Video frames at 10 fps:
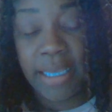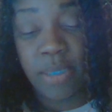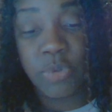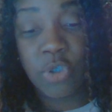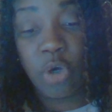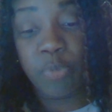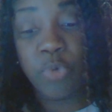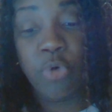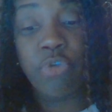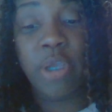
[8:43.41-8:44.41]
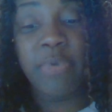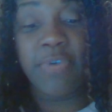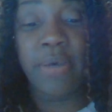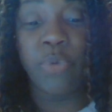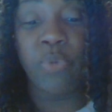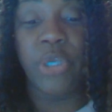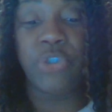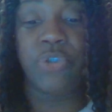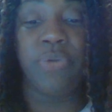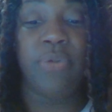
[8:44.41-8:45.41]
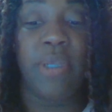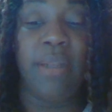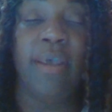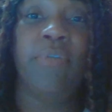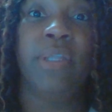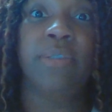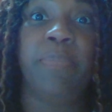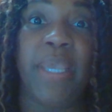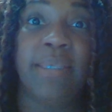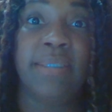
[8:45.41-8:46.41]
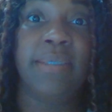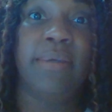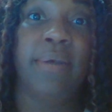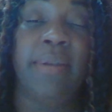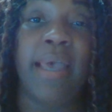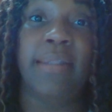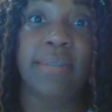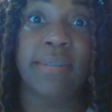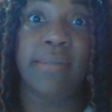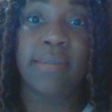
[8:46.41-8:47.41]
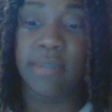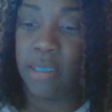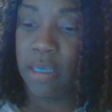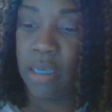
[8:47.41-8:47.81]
It was called Program Evaluation and Evidence-Based Analysis.